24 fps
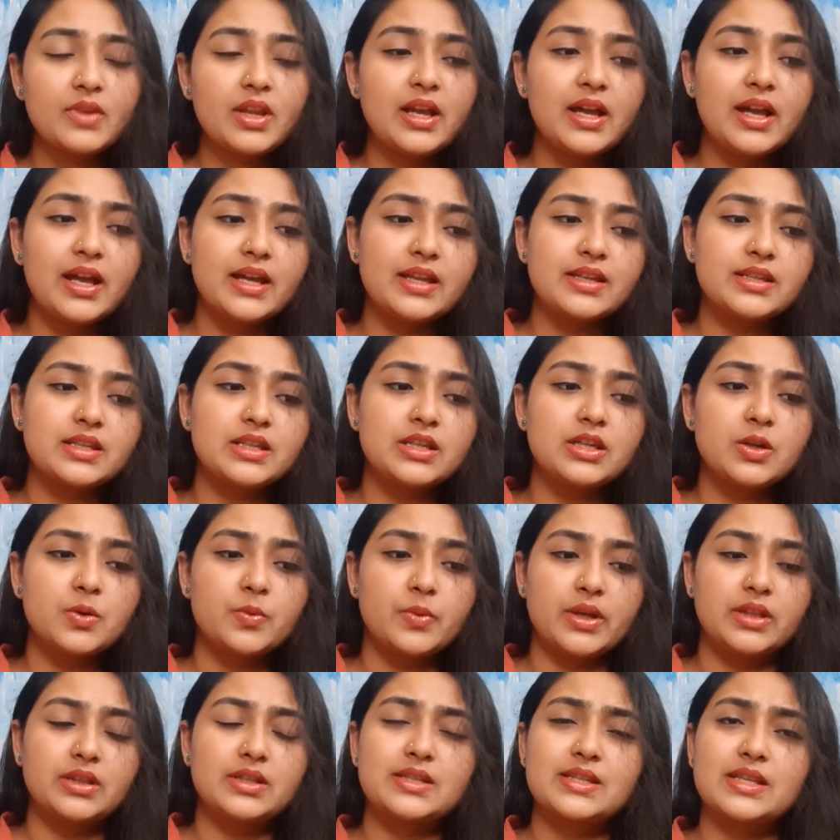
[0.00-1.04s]
and in a
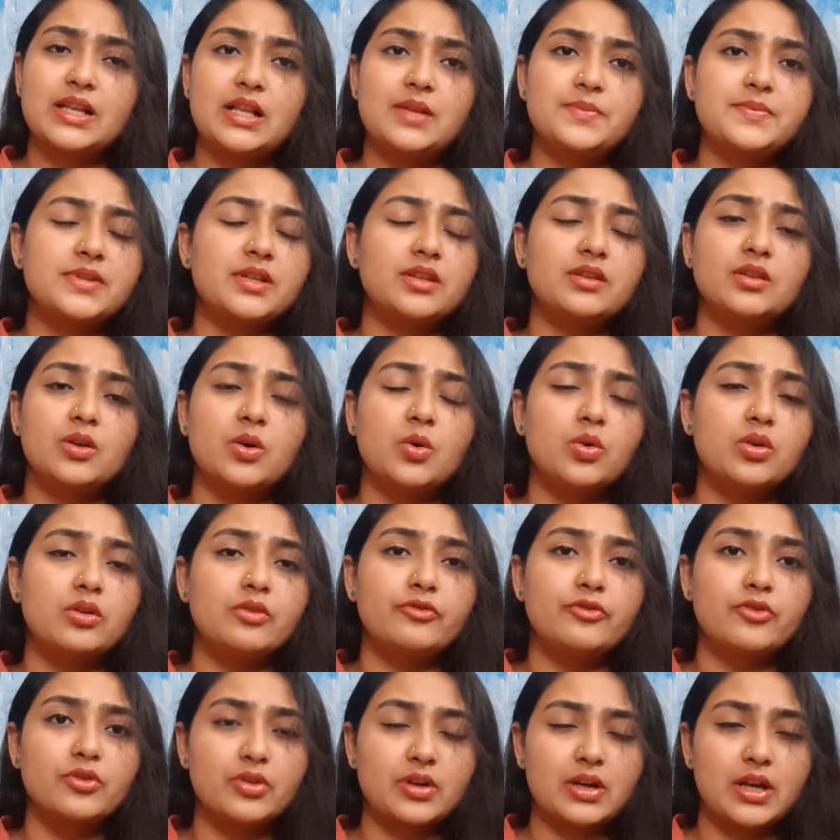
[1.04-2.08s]
way this helps in the whole
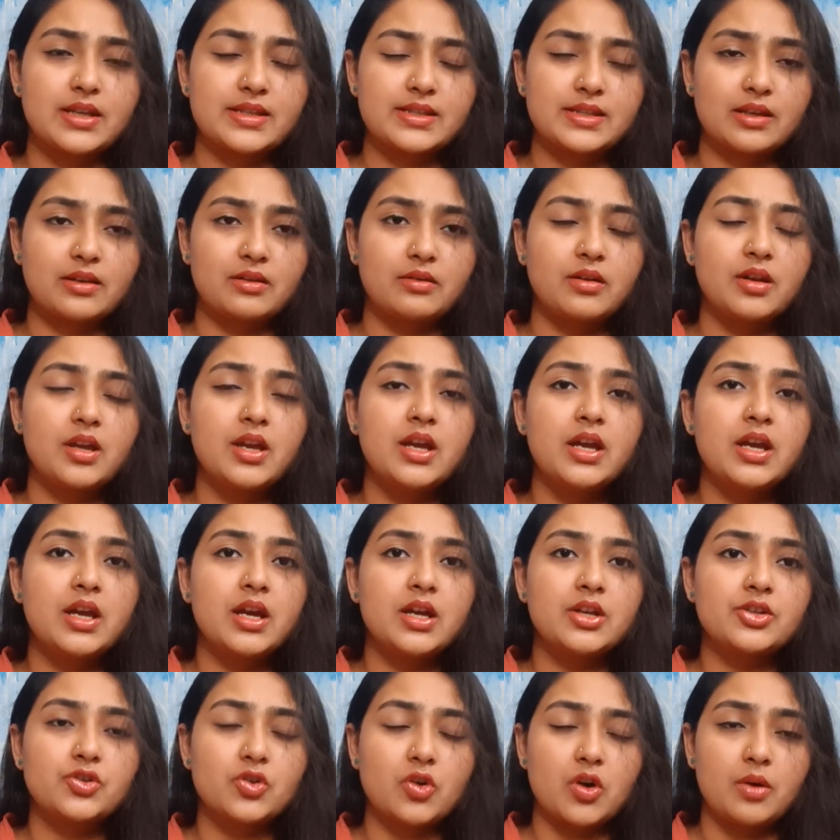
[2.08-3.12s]
forecasting
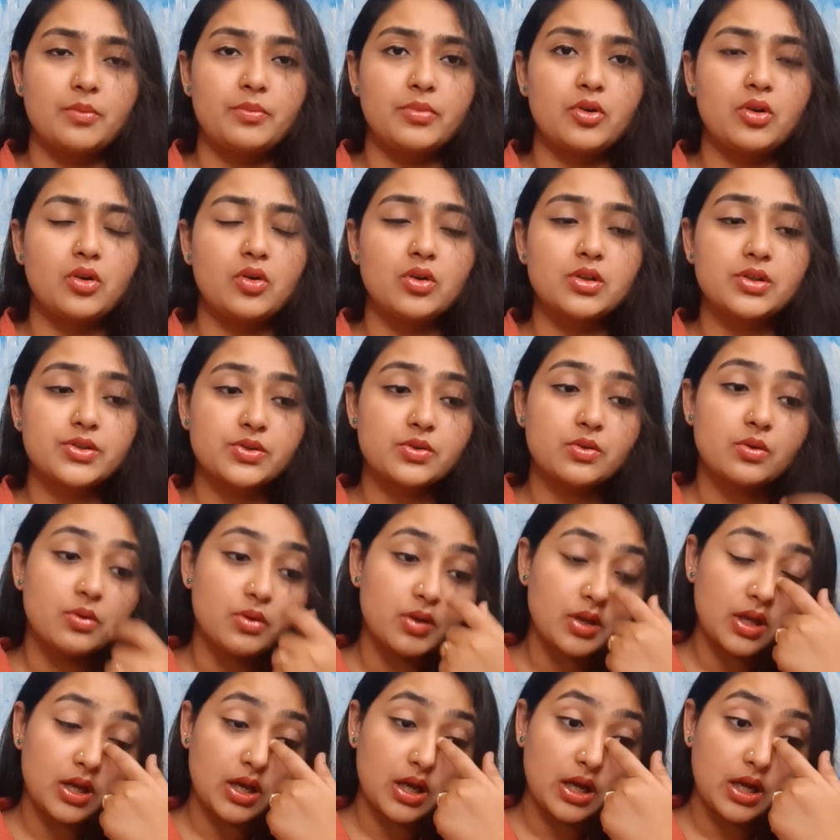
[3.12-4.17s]
job. Also,